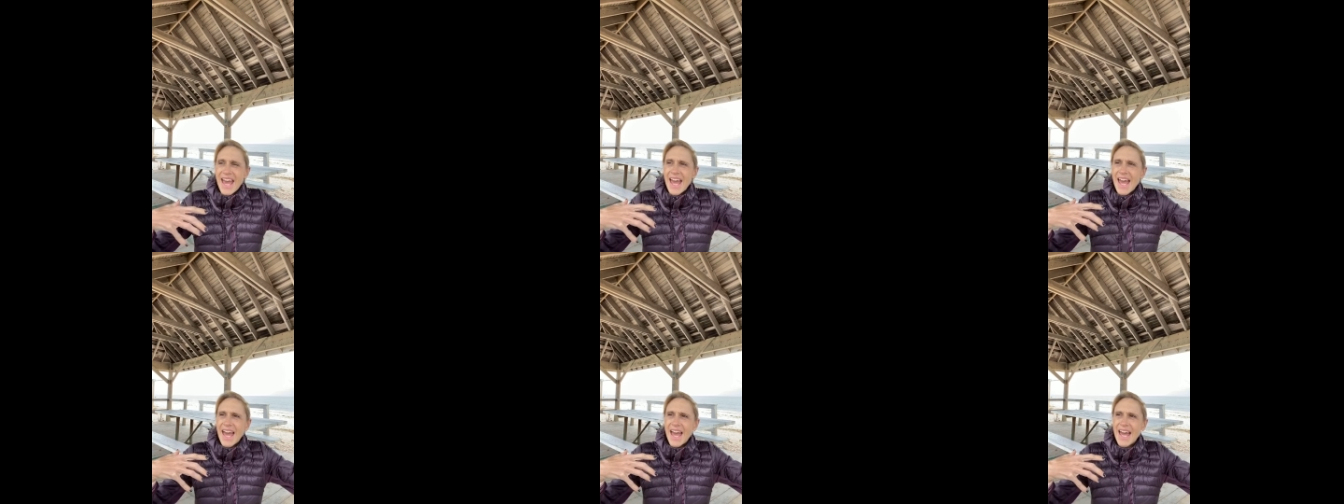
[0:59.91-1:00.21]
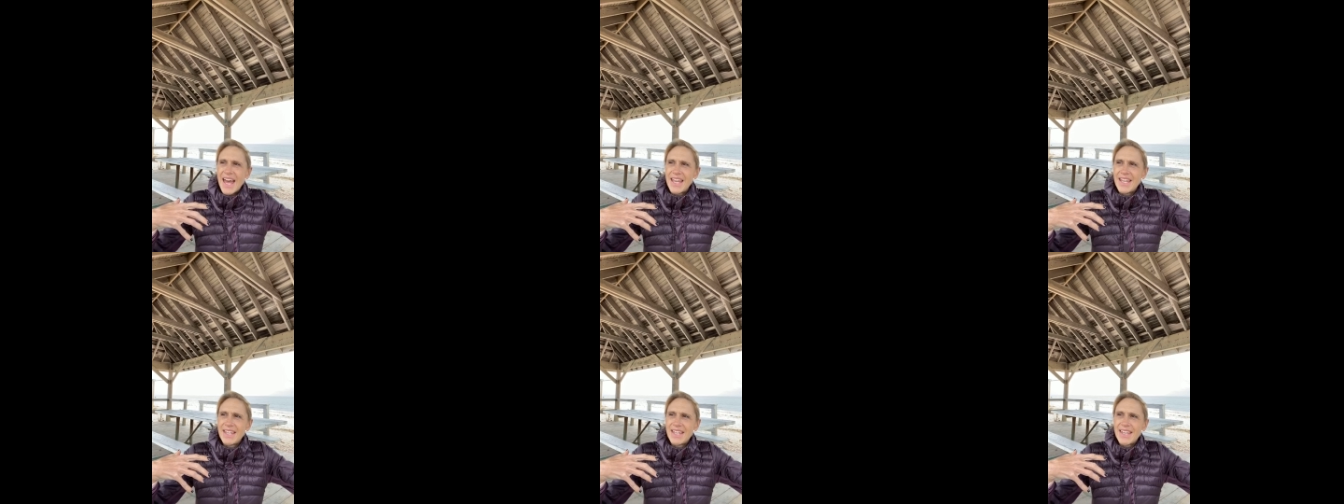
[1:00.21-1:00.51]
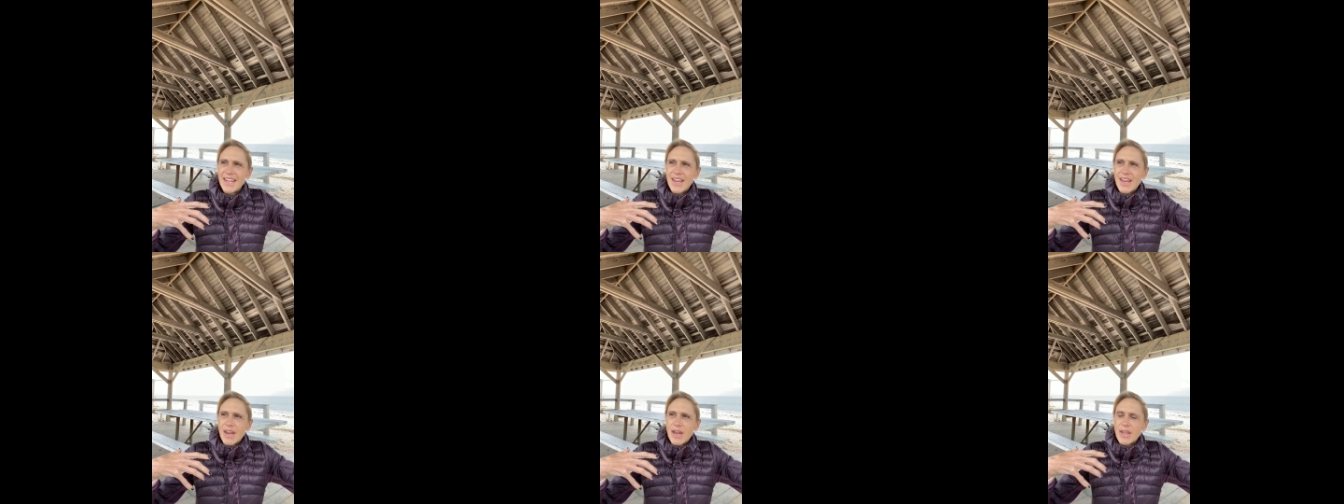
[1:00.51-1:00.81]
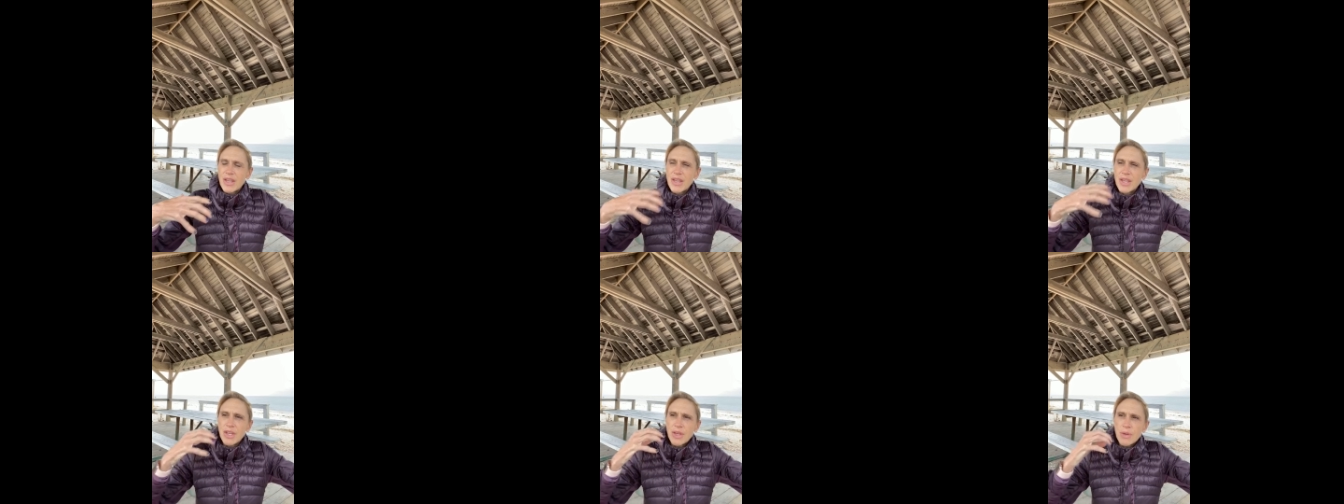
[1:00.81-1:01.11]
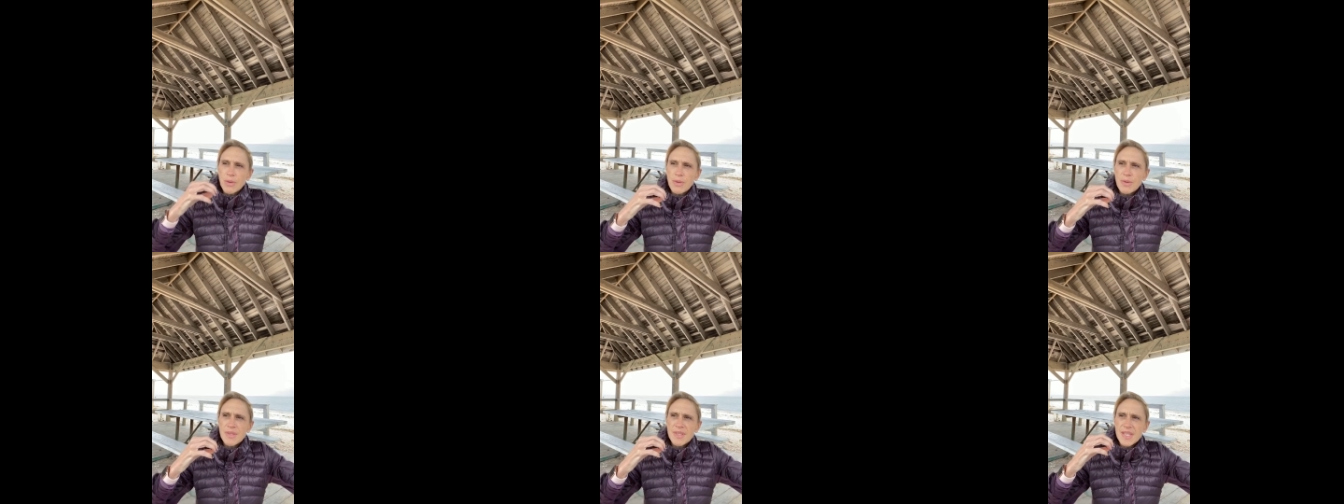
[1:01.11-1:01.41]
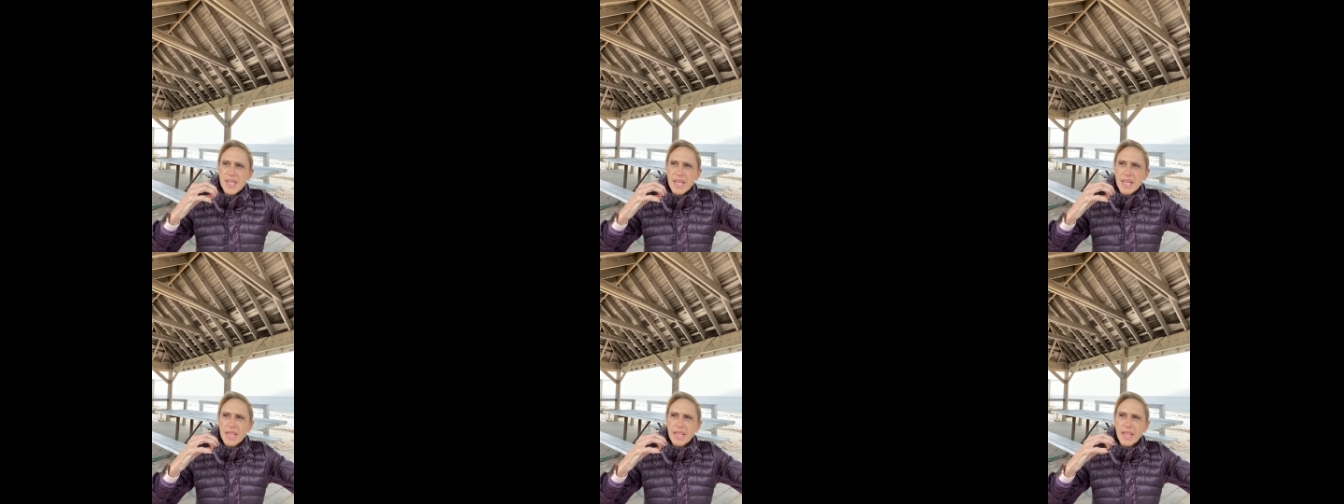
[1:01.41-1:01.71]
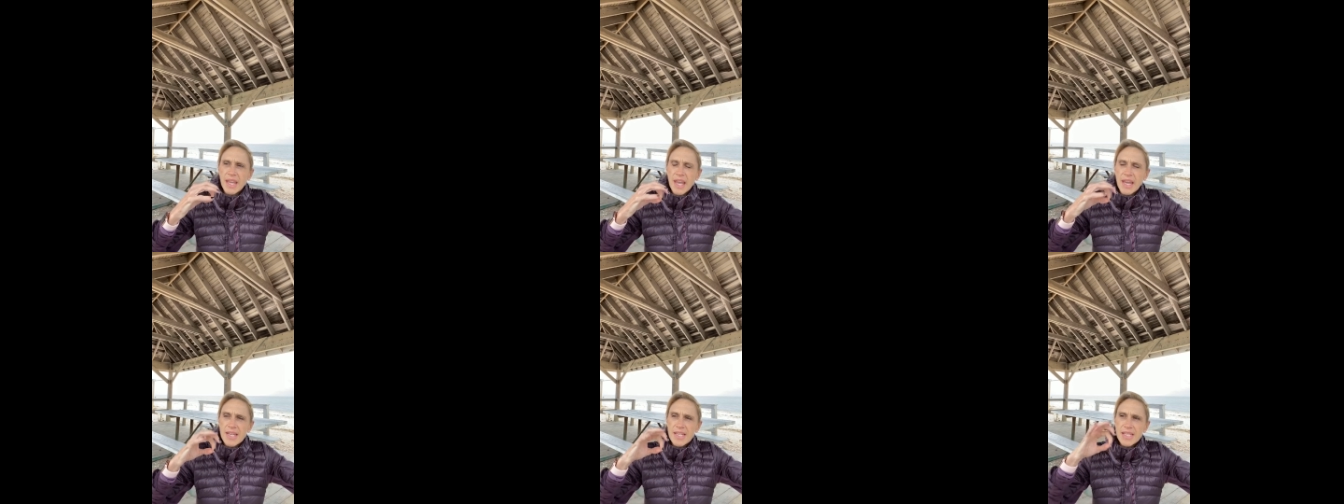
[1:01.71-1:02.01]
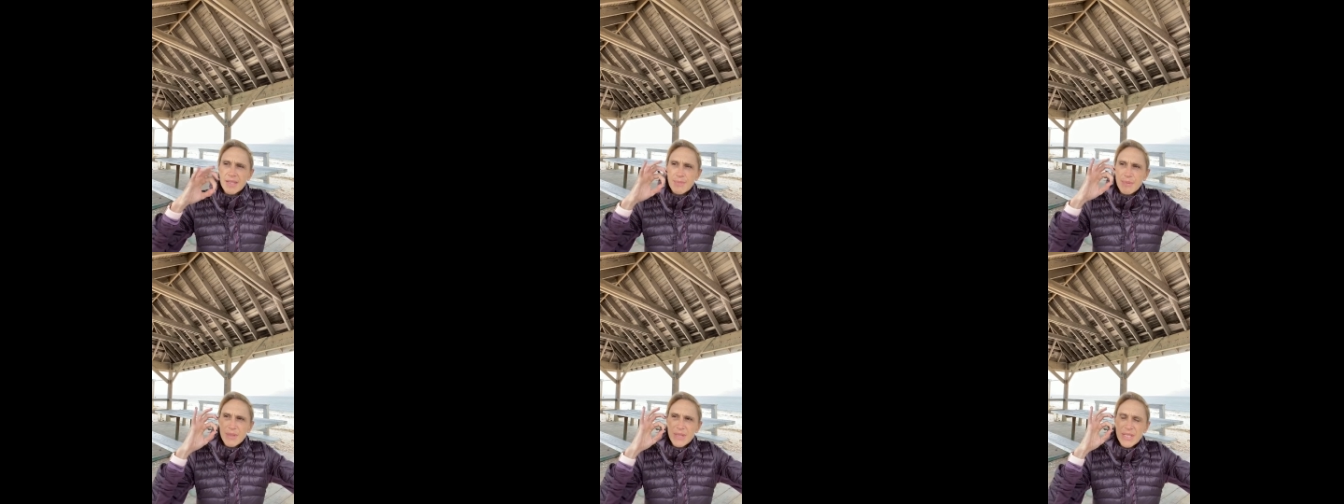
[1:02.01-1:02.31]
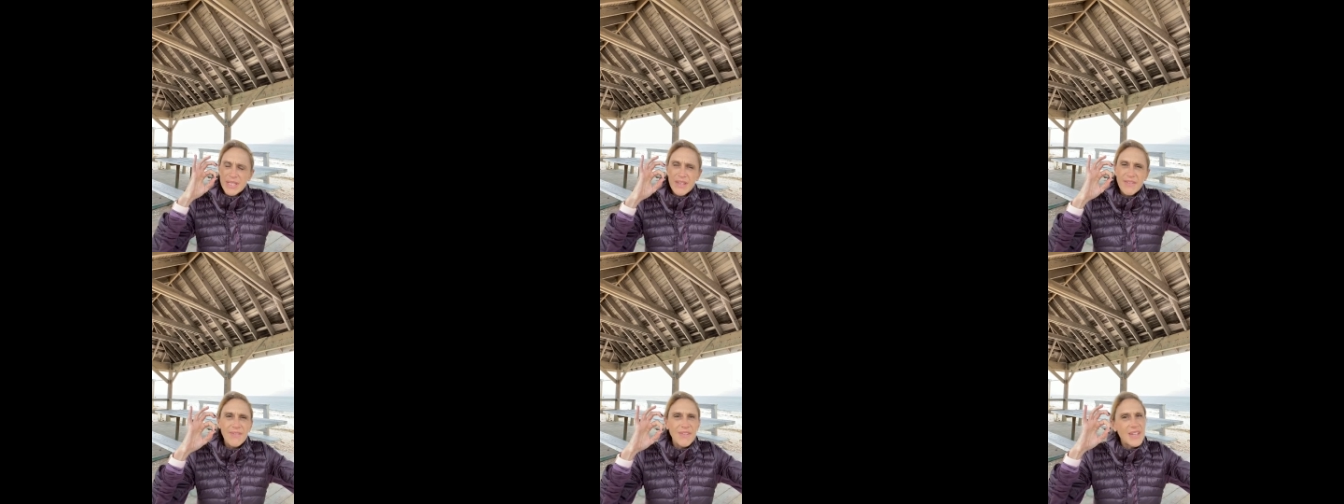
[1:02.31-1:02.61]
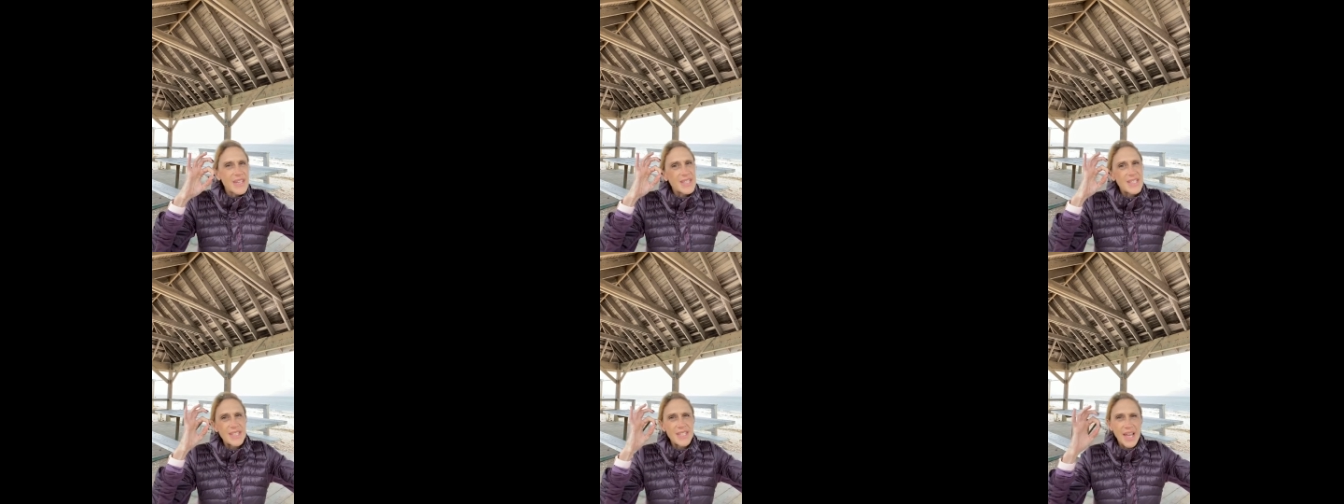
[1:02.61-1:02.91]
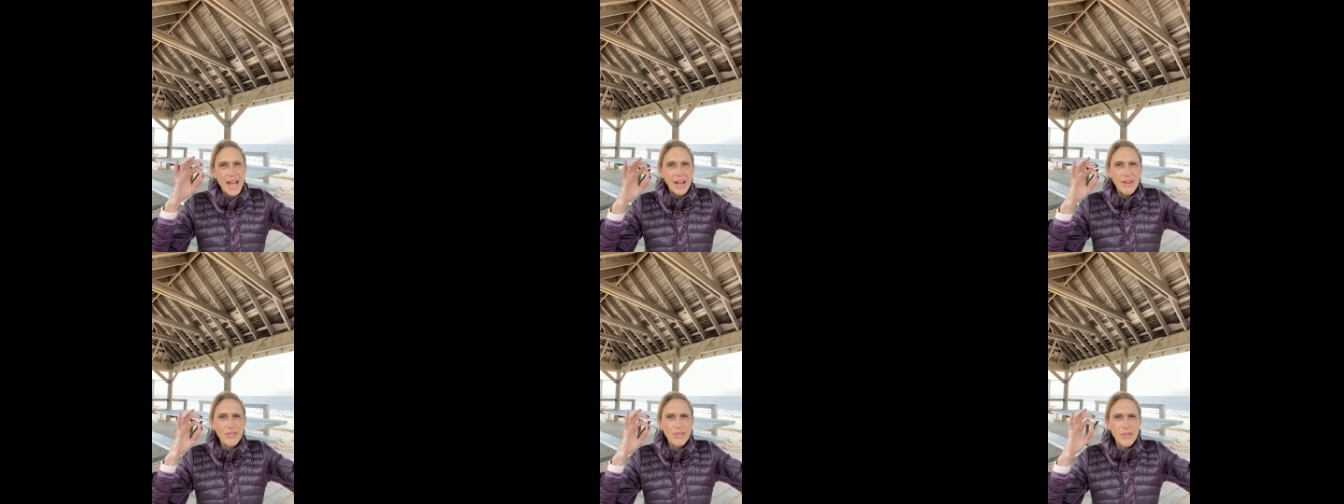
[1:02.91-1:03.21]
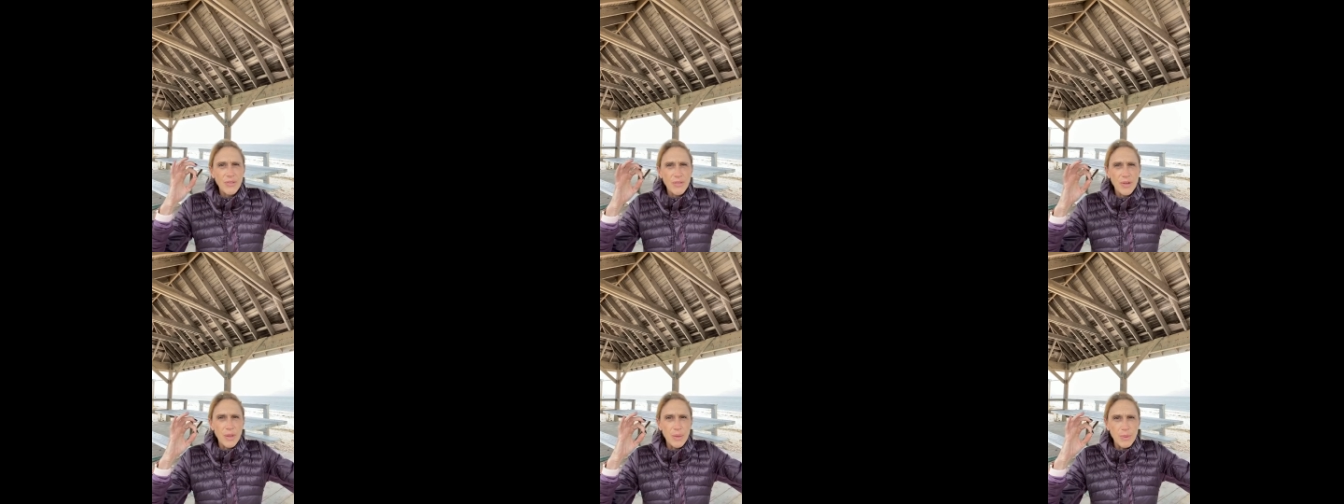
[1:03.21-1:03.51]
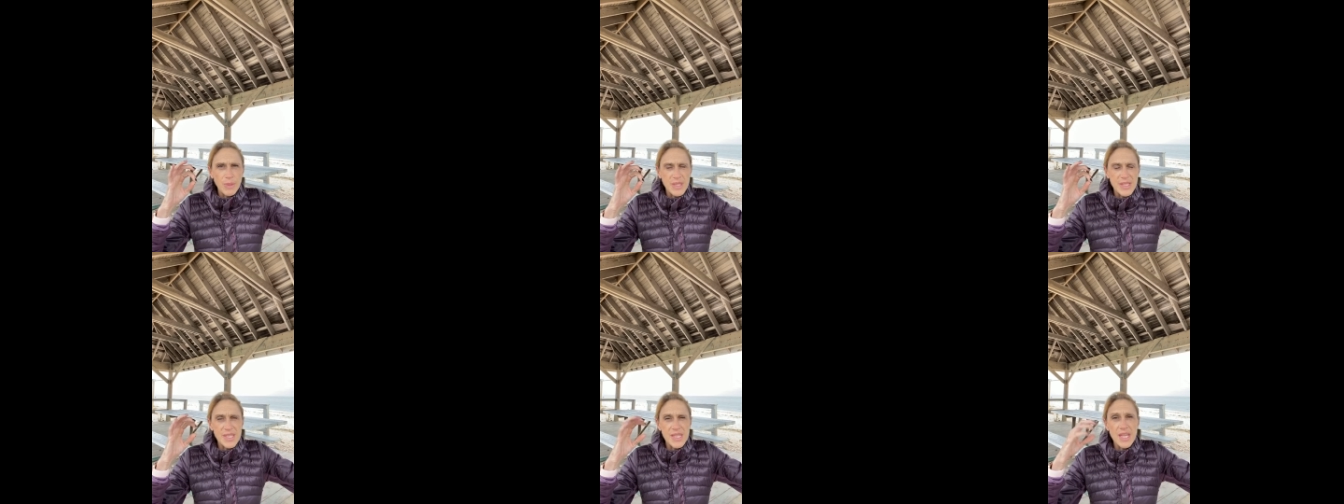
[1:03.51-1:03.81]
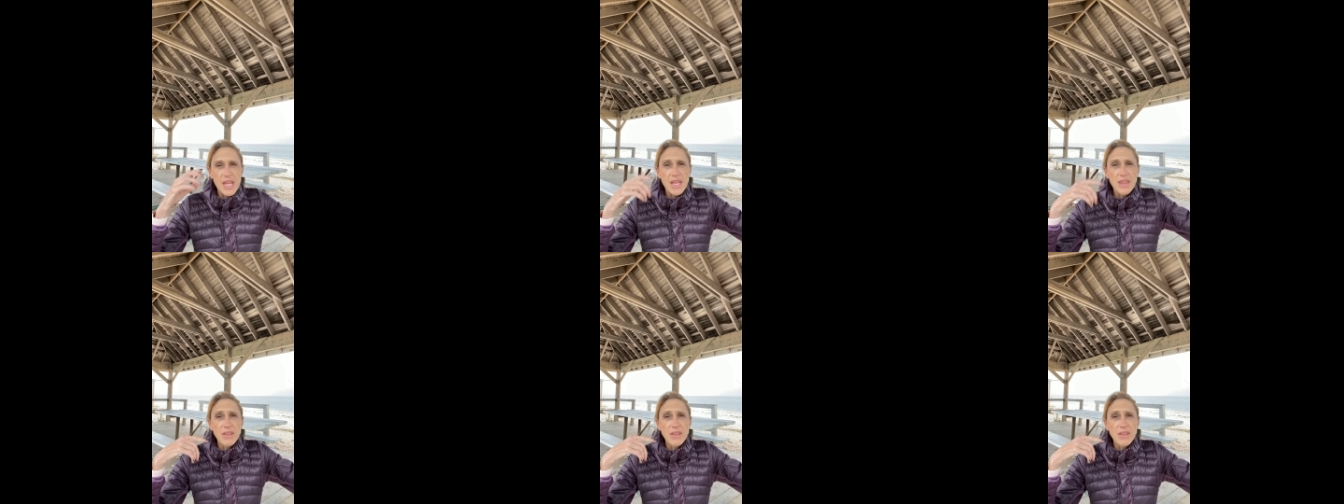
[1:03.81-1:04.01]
and using a specific sound frequency in